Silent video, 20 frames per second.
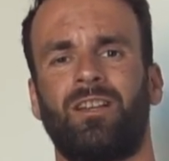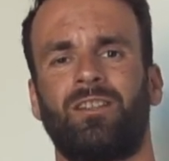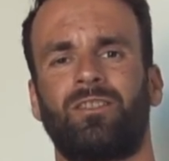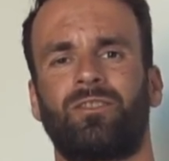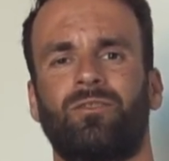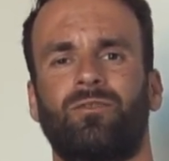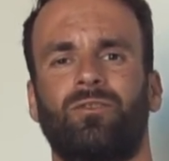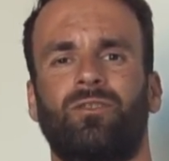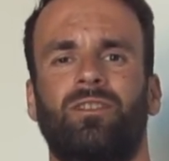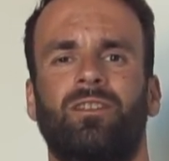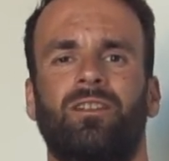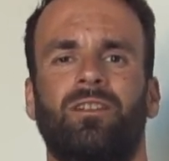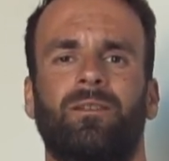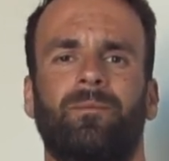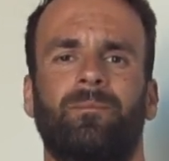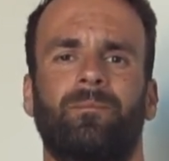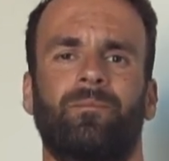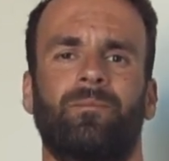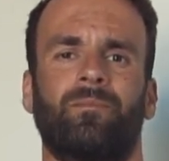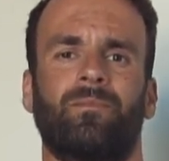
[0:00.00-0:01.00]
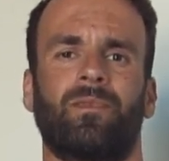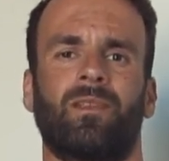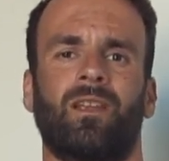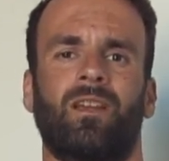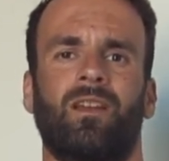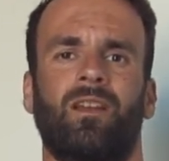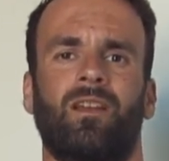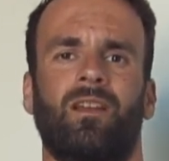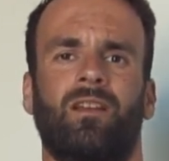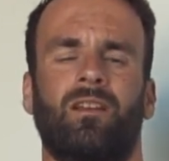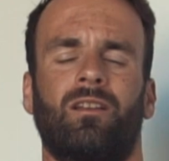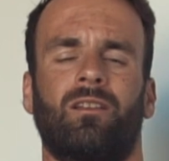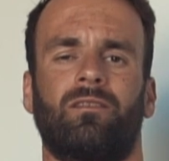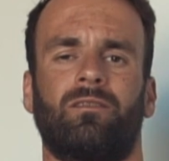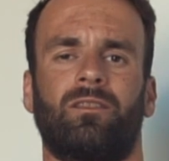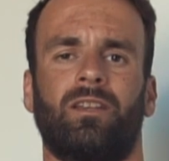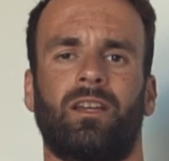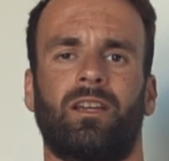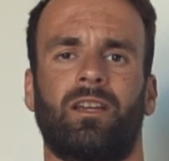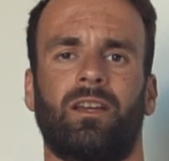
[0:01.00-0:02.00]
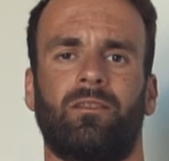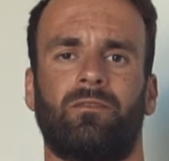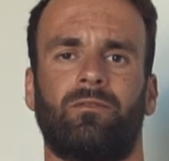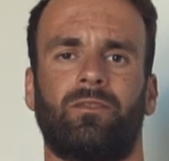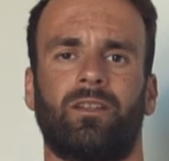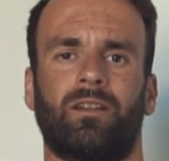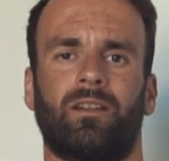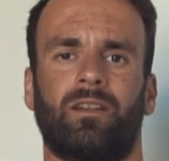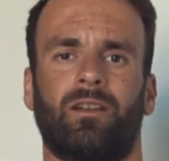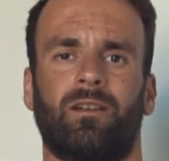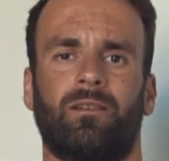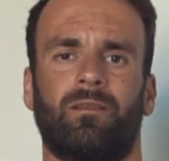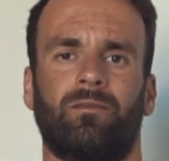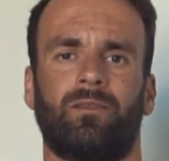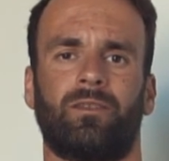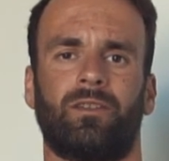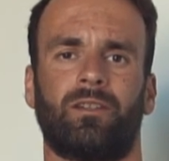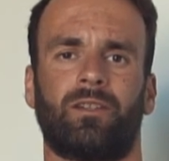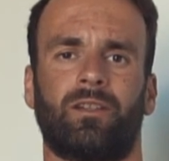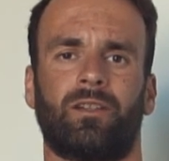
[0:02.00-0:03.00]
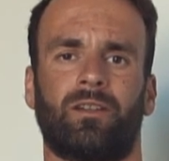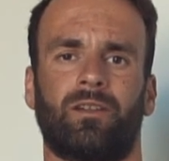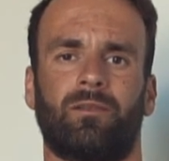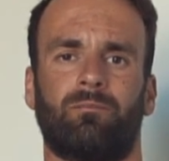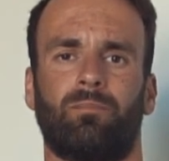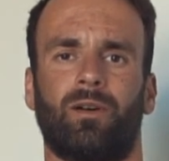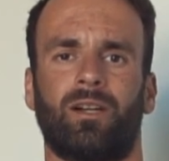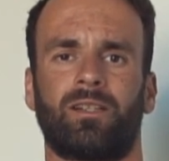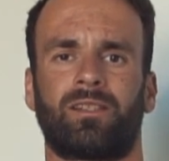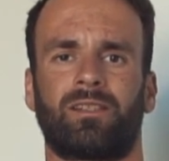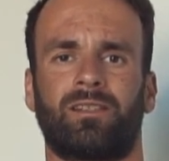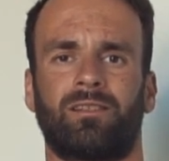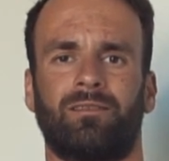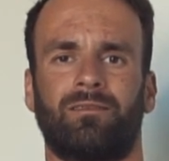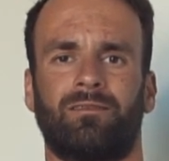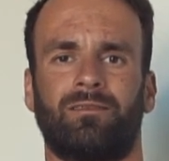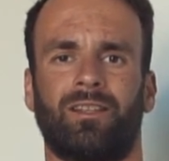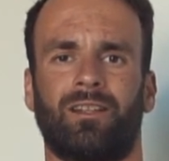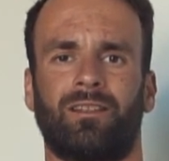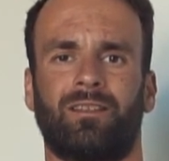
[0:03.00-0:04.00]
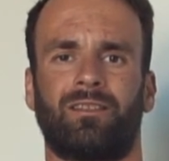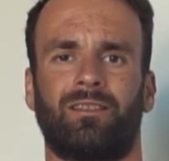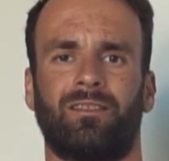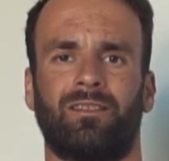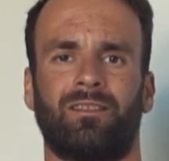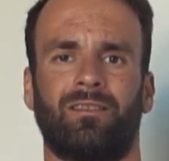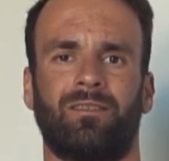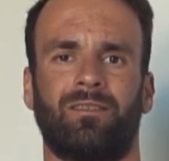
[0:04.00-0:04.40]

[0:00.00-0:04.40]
So they have the bus that